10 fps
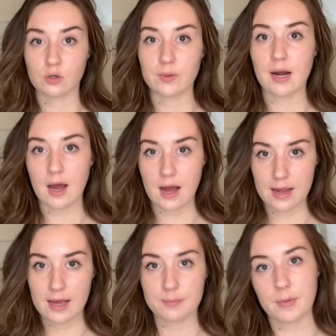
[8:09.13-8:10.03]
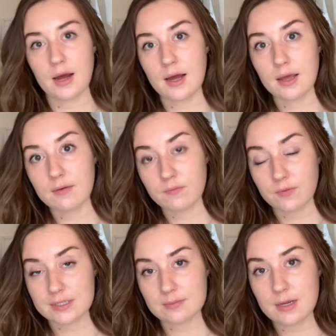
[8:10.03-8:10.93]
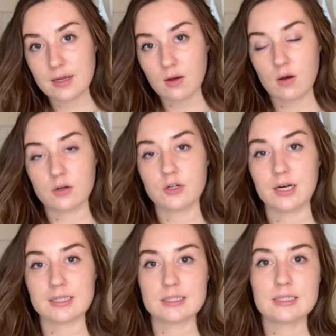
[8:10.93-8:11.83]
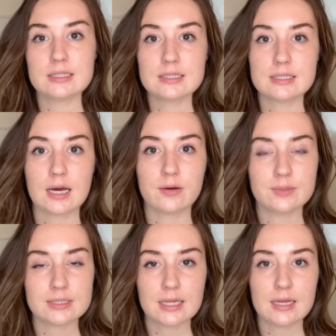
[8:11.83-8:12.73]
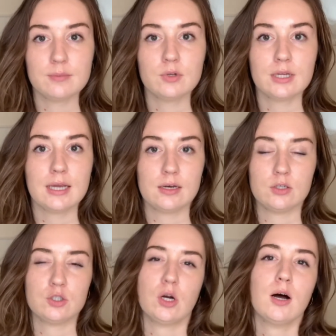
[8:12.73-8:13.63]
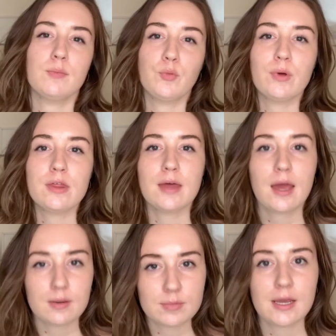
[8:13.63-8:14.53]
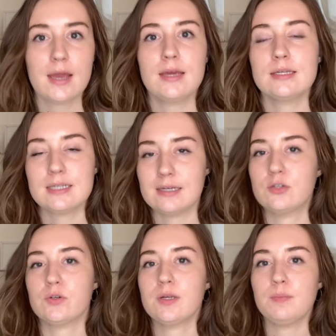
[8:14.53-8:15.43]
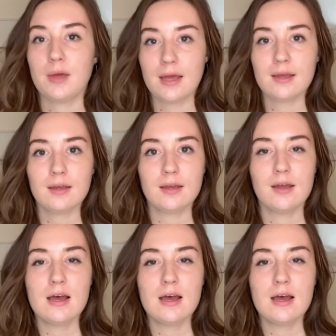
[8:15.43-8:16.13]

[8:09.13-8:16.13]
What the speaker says: So when I had my resume on Craigslist, I was able to get a job with the NBA and Tangerine Bank.